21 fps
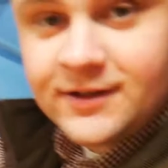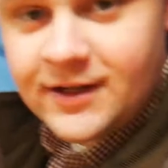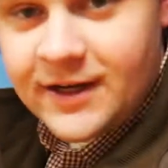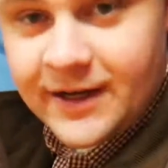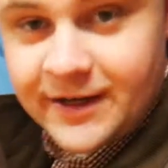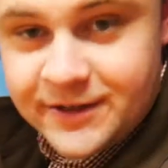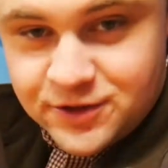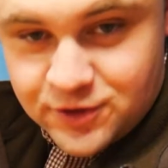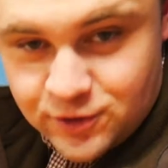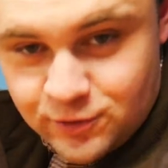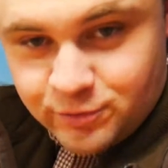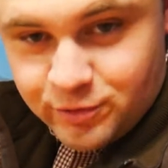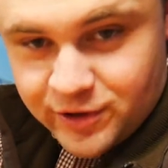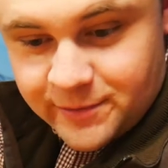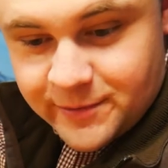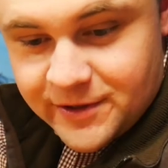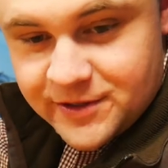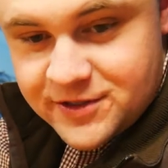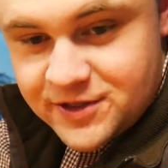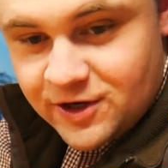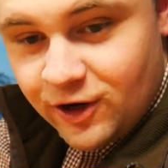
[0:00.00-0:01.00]
I drew pretty
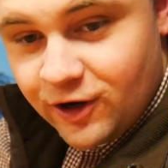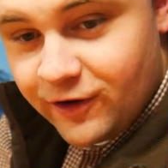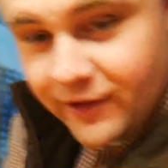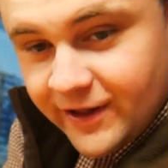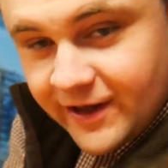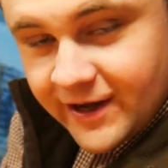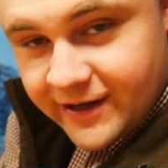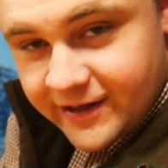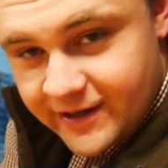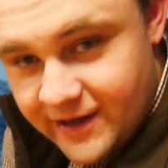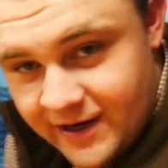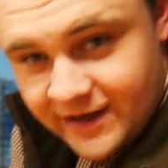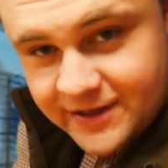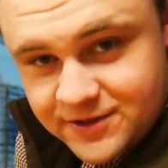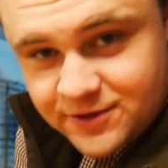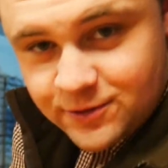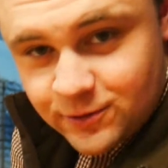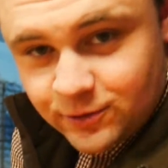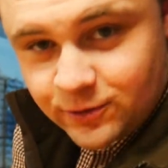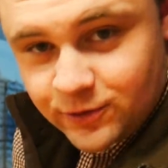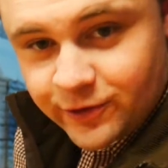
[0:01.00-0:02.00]
much all that in high
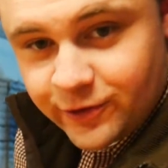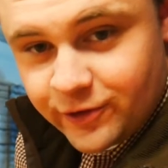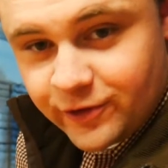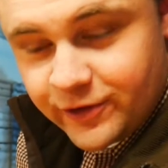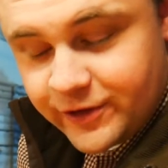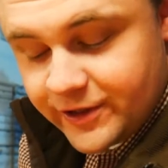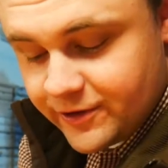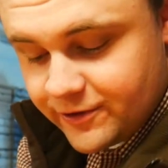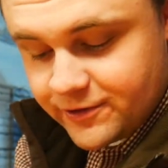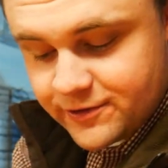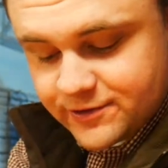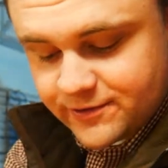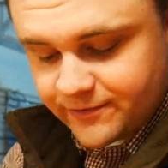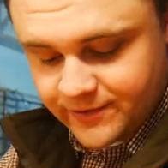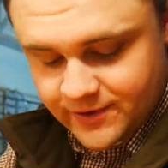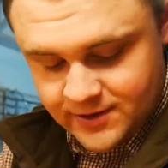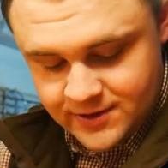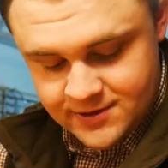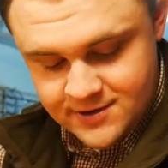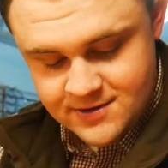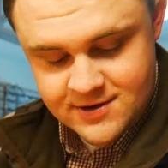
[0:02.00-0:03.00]
school, early years of
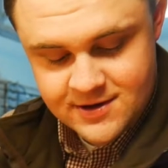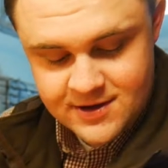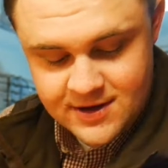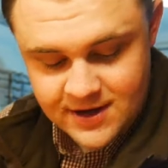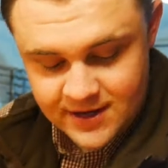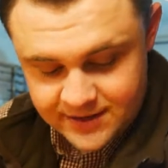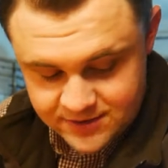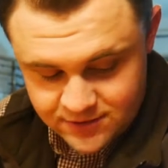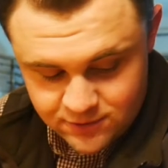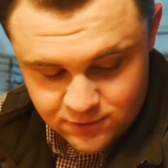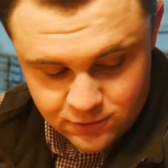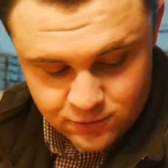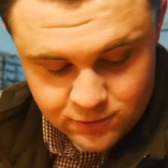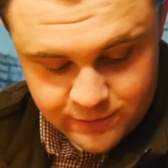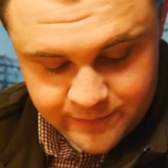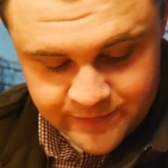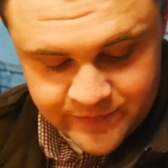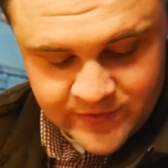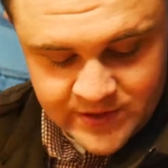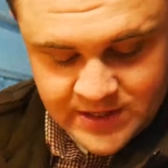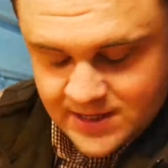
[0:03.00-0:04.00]
high
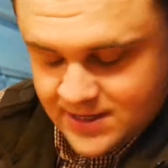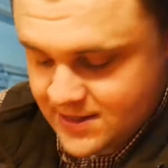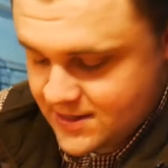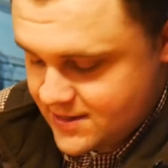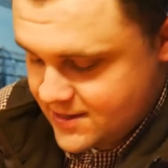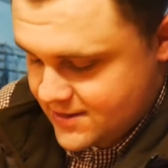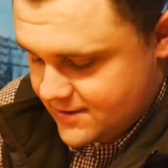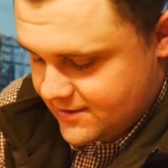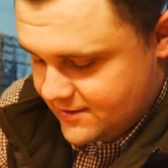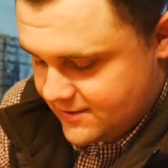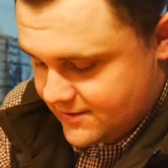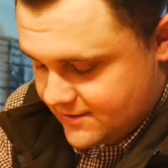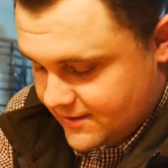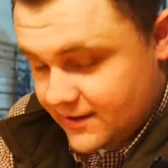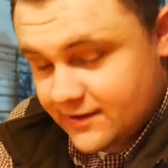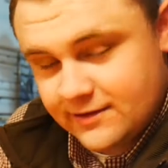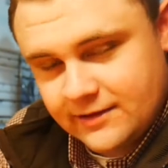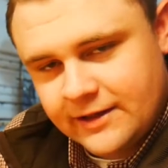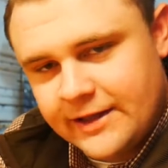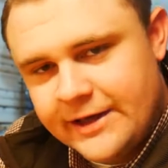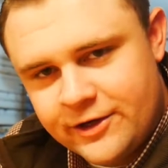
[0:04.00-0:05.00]
school
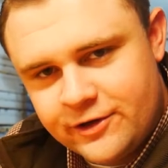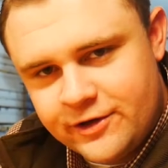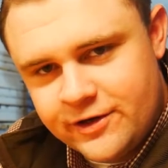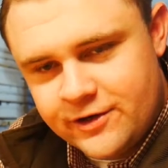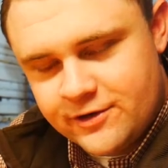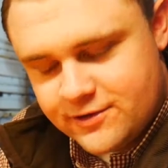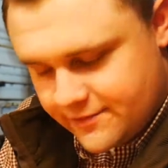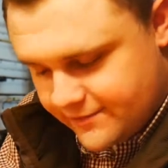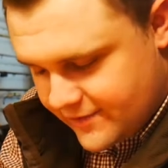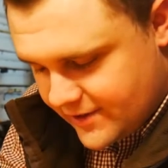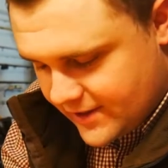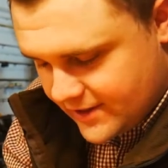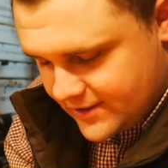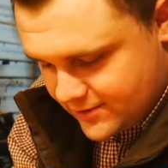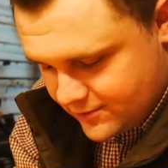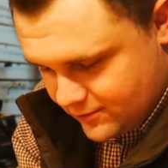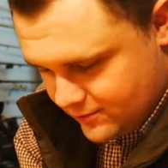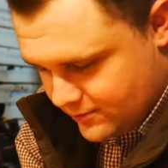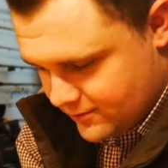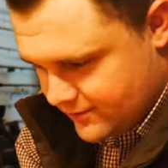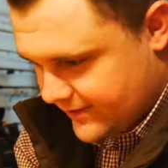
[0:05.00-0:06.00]
and later years of high
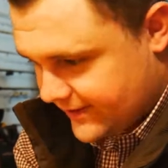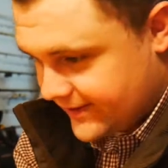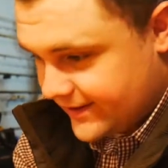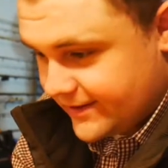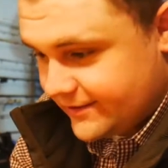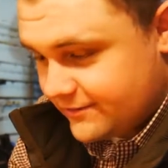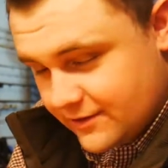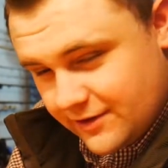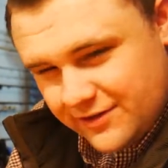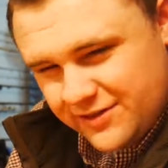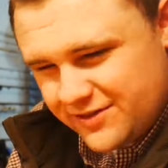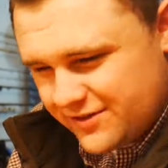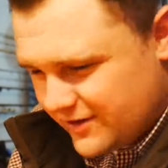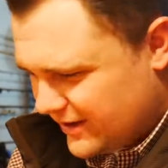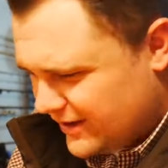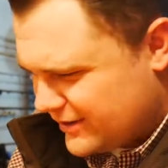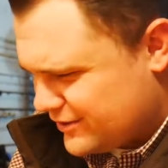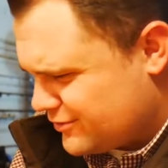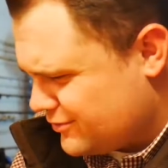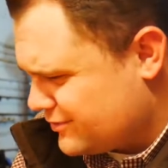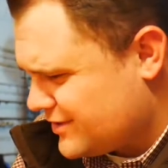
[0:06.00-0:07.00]
school, and I
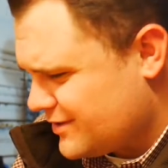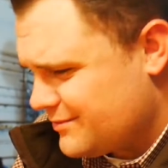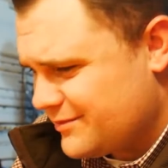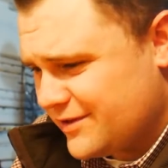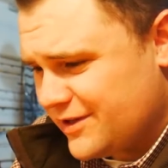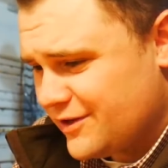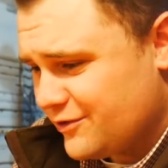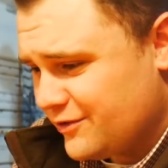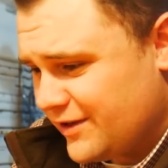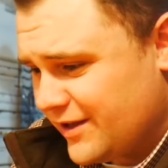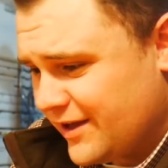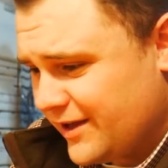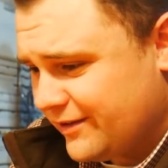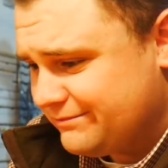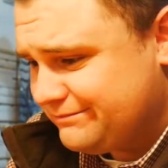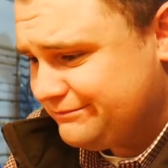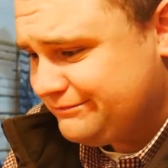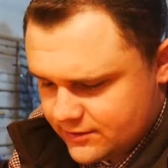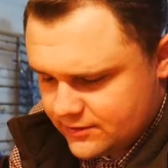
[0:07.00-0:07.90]
think I drew something the other day.